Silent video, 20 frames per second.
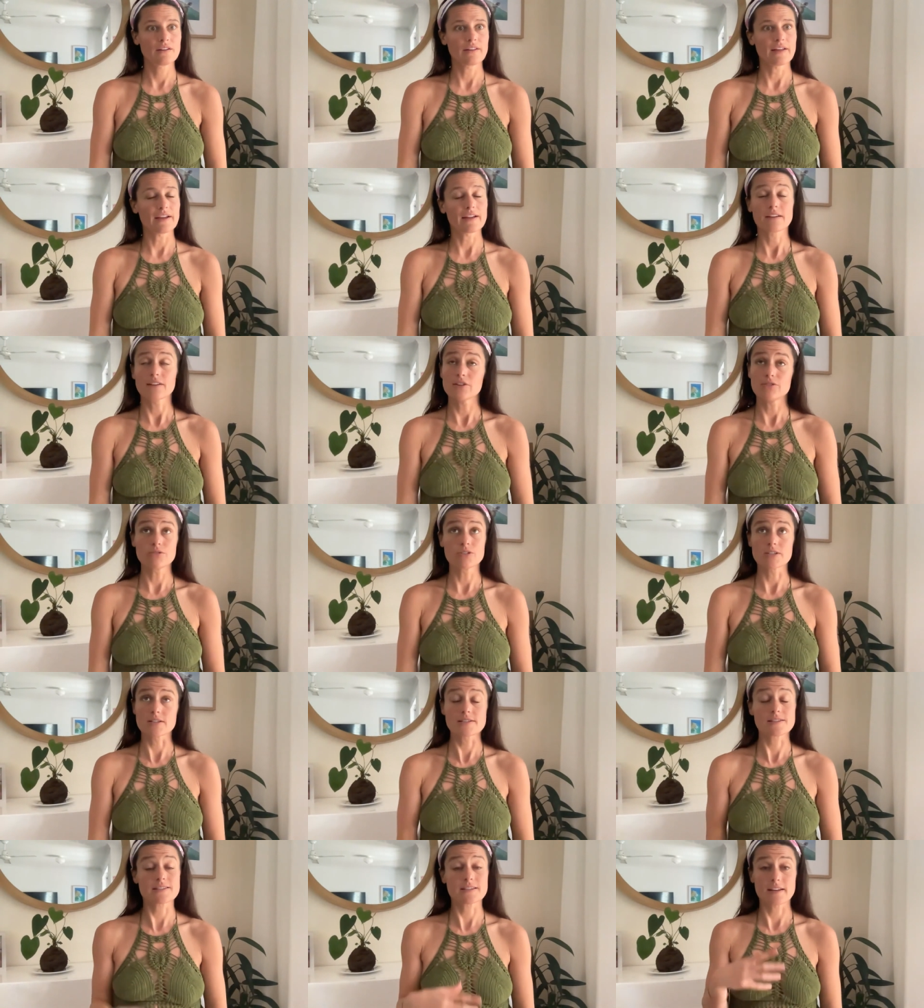like you
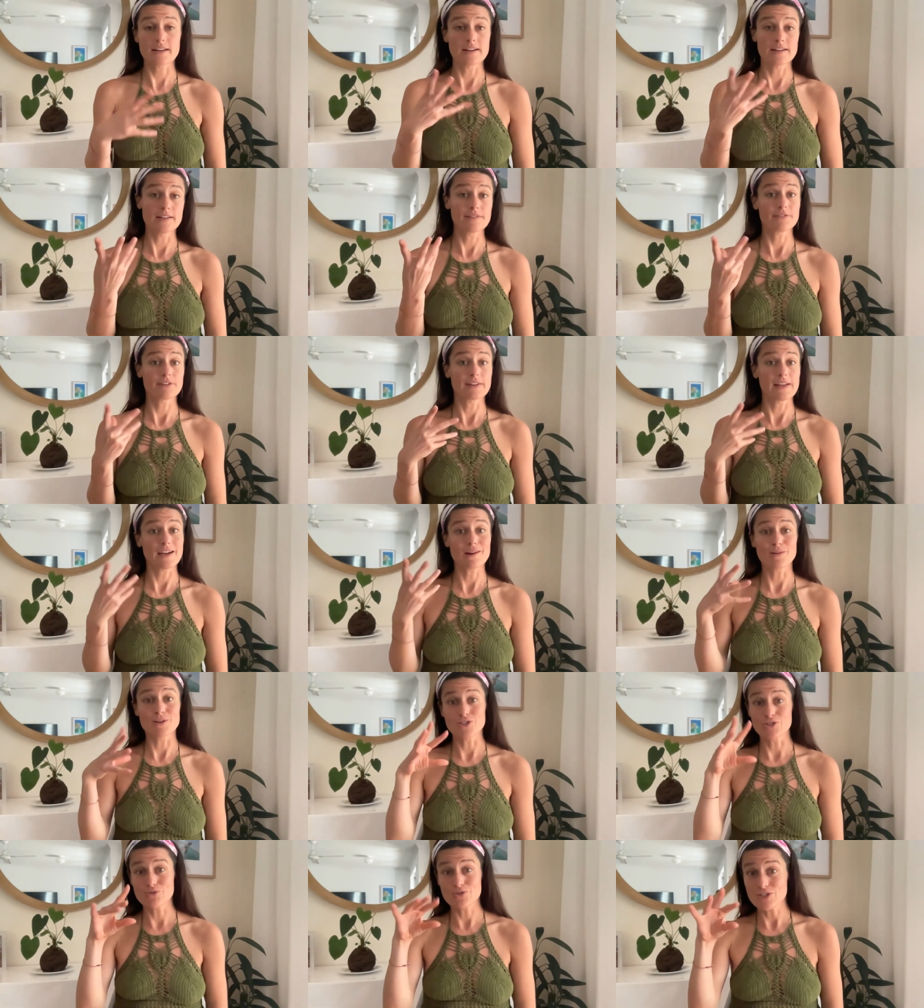just, in a different
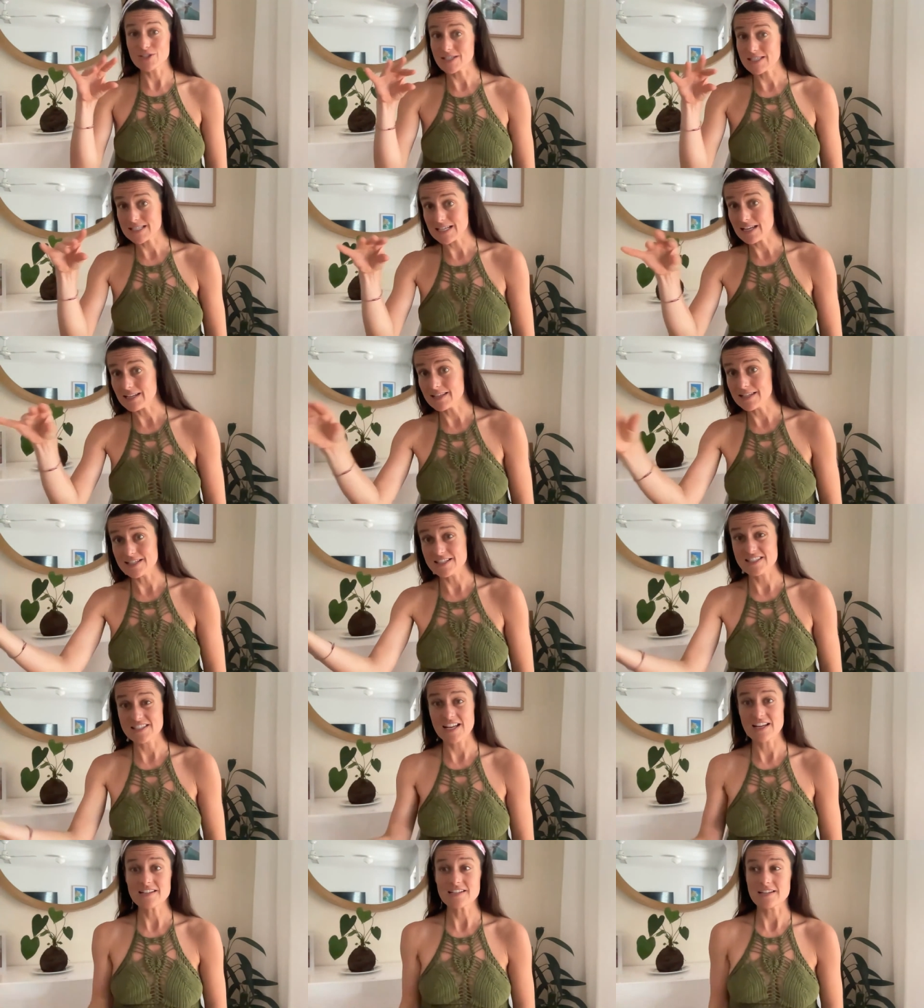language, you just said
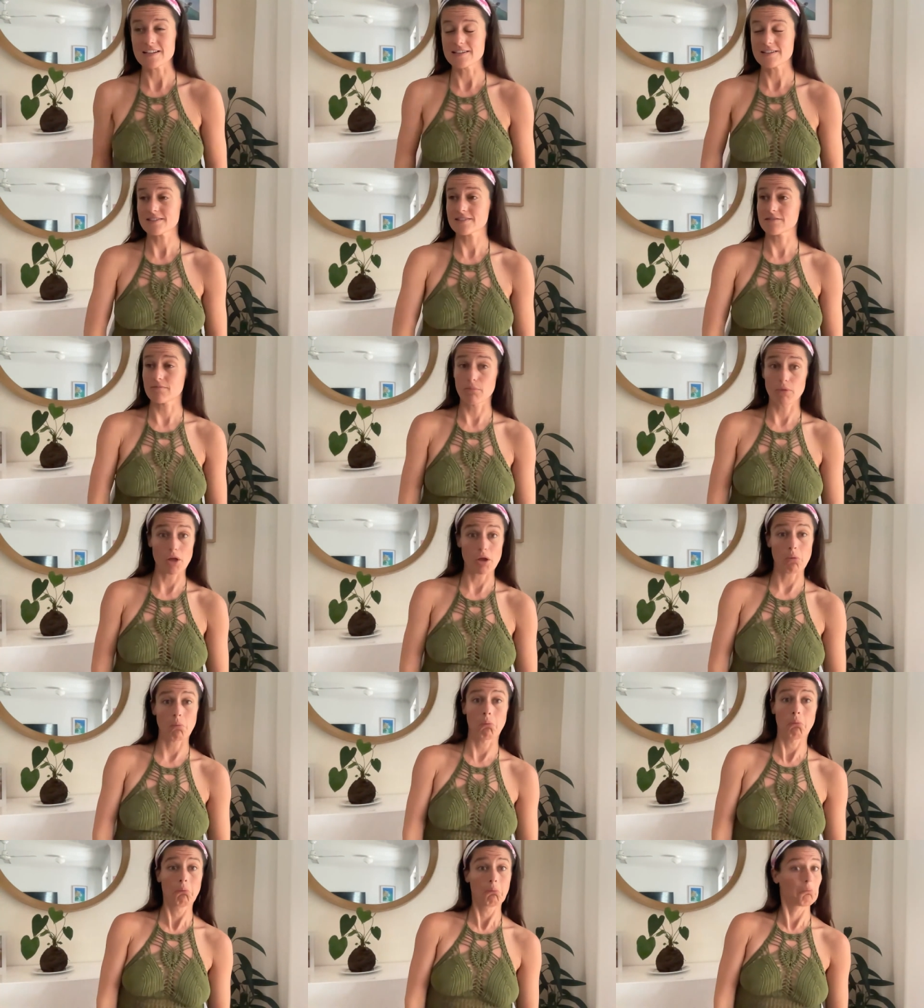this sentence, I'm like,
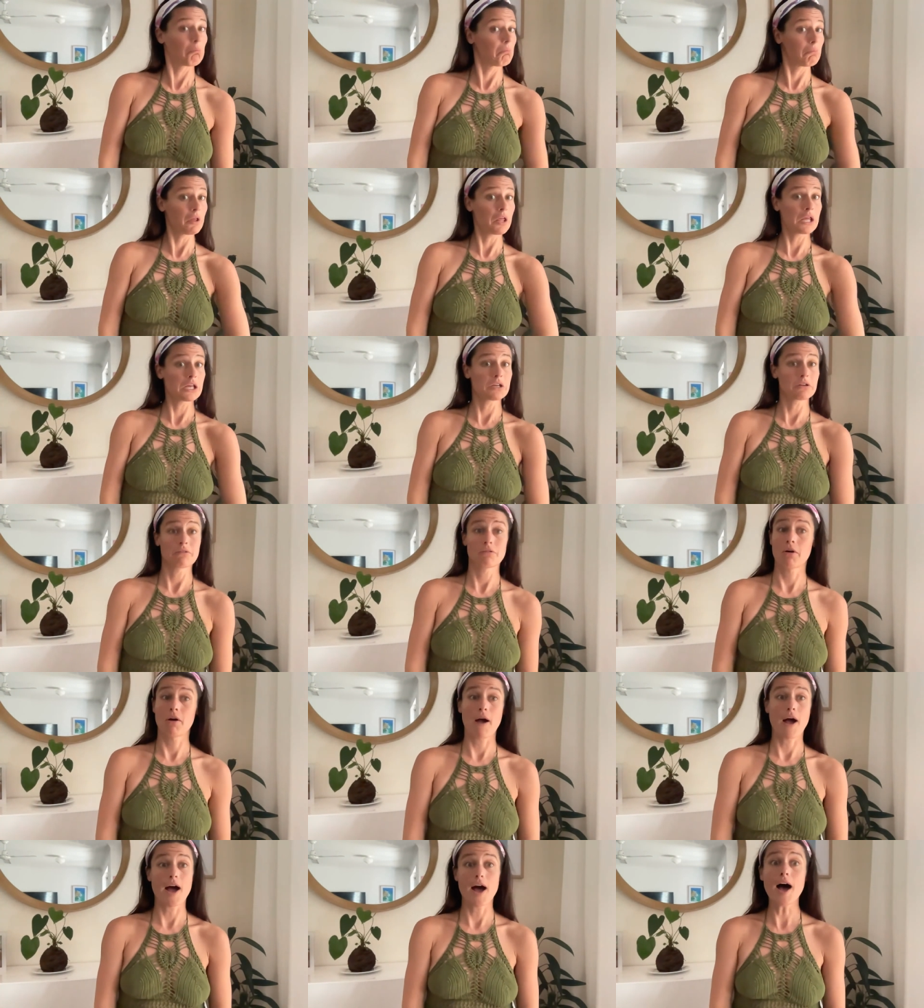
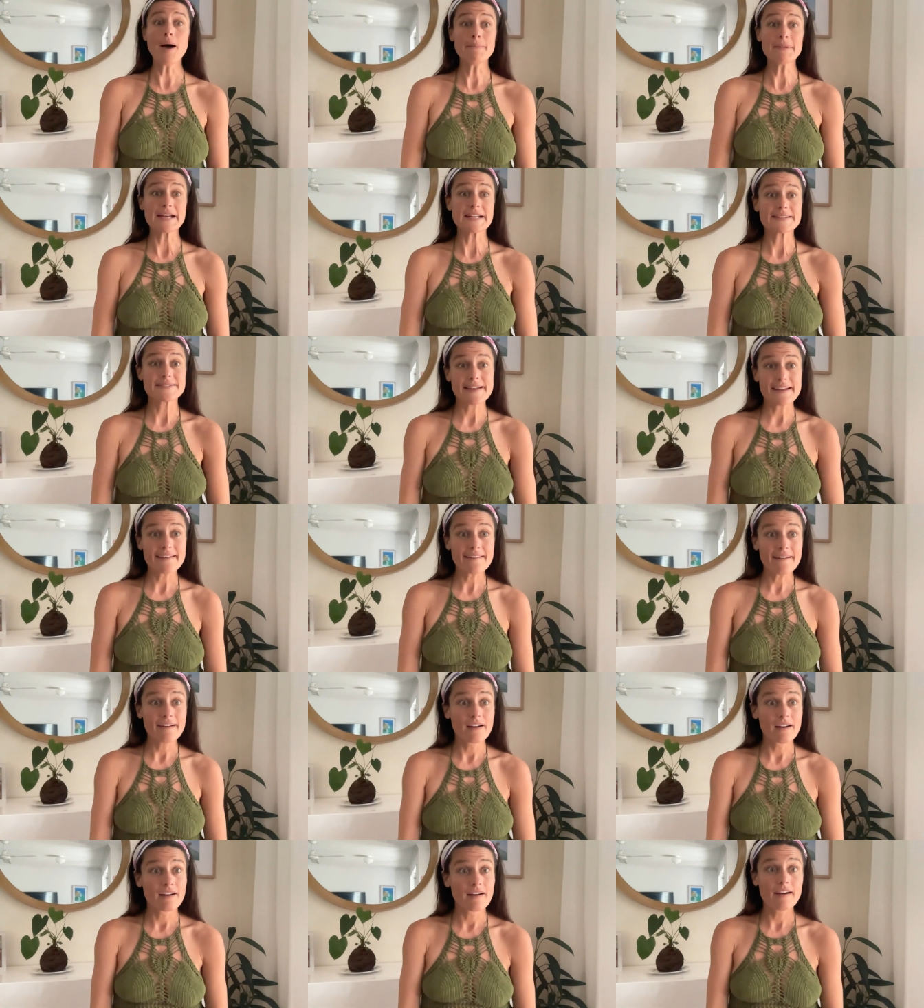amazing.